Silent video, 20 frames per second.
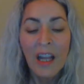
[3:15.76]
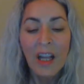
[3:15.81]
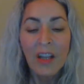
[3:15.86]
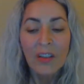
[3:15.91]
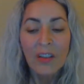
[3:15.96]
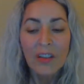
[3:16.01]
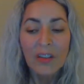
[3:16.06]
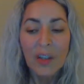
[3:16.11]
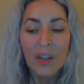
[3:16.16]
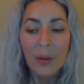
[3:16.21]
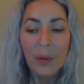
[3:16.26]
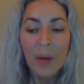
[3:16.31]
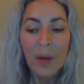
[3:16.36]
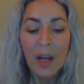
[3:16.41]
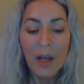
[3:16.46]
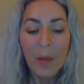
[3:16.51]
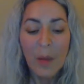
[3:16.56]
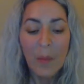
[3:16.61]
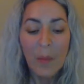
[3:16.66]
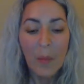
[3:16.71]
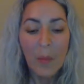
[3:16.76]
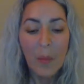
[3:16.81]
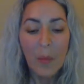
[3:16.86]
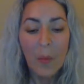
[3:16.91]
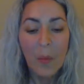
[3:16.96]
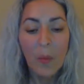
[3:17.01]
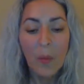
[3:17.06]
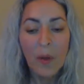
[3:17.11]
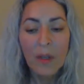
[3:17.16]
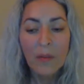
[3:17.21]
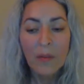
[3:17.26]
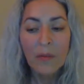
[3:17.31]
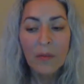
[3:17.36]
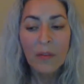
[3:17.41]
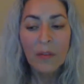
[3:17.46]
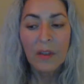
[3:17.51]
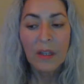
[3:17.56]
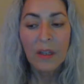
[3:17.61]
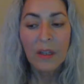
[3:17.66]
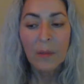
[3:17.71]
So um, one
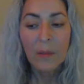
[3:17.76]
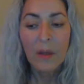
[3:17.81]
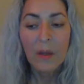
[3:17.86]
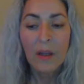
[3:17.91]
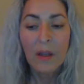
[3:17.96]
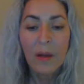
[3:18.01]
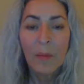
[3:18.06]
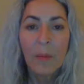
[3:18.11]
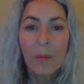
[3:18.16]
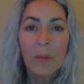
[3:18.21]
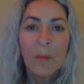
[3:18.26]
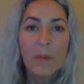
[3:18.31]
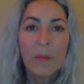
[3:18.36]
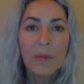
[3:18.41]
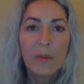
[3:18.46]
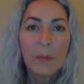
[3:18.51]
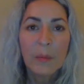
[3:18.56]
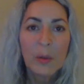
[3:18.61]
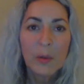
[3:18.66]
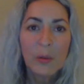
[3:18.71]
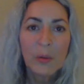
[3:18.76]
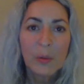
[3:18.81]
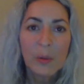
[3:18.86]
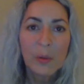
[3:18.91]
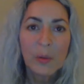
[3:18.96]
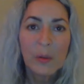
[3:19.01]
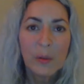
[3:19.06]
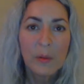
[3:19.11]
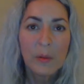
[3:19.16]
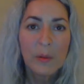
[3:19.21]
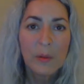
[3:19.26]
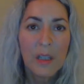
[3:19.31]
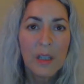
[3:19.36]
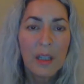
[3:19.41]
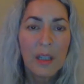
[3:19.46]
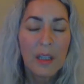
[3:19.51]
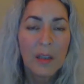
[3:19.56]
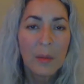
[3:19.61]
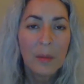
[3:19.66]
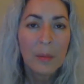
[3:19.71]
of the um, spiritual
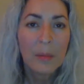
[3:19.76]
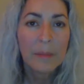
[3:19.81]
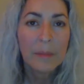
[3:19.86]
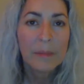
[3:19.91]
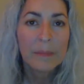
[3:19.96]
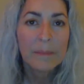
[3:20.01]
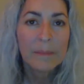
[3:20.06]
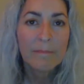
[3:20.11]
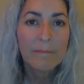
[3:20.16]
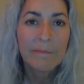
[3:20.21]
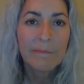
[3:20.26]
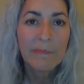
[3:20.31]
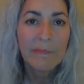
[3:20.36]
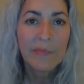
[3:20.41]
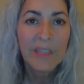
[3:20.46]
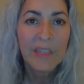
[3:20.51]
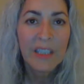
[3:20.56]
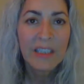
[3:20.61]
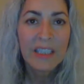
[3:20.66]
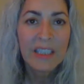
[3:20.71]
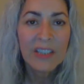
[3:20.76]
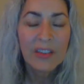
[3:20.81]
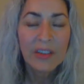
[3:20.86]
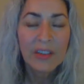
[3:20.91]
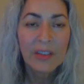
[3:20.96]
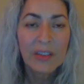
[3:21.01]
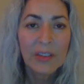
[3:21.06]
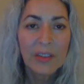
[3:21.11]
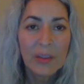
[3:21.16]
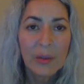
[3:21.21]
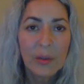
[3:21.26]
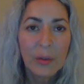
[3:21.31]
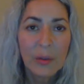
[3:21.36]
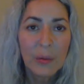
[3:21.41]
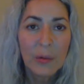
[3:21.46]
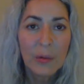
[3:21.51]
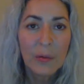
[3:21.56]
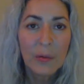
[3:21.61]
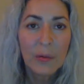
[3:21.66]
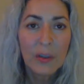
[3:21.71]
um, teachers
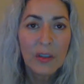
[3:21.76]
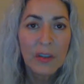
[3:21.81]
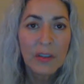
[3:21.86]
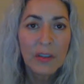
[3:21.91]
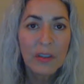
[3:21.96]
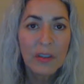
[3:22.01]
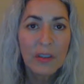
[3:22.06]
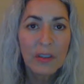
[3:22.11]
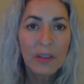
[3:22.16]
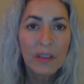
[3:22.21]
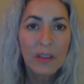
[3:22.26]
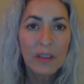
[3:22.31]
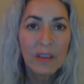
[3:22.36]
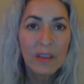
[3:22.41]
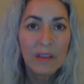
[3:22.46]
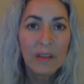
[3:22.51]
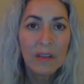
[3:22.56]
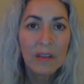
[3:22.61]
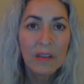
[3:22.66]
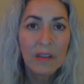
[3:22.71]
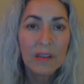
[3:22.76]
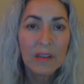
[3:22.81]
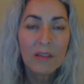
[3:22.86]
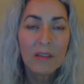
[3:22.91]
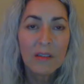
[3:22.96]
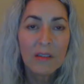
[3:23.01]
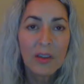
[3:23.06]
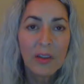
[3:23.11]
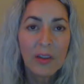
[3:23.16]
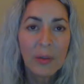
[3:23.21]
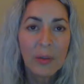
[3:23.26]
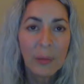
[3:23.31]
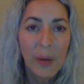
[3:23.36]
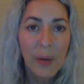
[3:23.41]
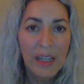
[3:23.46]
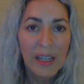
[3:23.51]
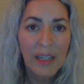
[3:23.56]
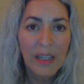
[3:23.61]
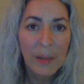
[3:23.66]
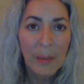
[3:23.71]
who first started
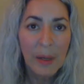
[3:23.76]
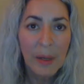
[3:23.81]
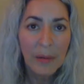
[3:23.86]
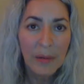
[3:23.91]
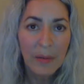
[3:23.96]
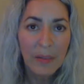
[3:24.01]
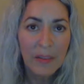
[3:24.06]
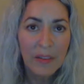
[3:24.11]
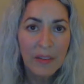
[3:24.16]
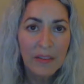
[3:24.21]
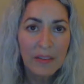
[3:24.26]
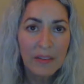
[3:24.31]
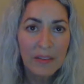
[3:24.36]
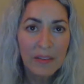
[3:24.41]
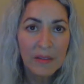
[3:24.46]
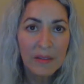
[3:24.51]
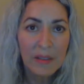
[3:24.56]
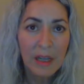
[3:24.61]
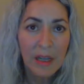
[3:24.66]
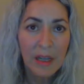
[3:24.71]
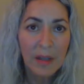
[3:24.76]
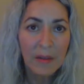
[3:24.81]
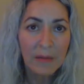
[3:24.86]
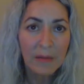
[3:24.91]
writing about this uh,